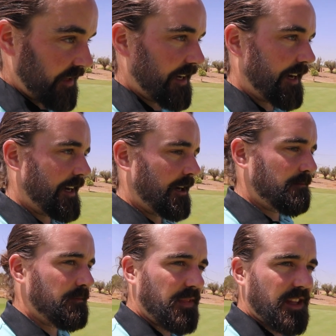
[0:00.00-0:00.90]

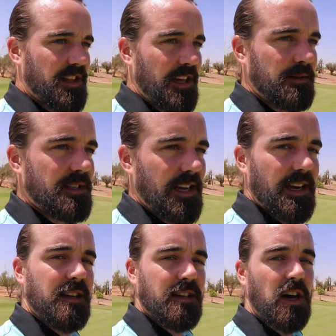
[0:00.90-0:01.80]
The theme
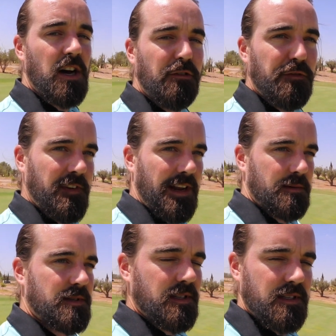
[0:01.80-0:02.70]
today, KYLE
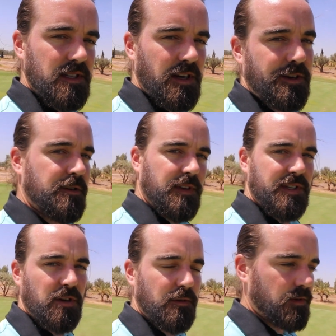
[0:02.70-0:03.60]
Phillips, designer of this
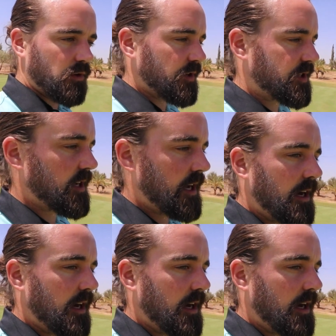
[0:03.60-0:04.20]
golf course.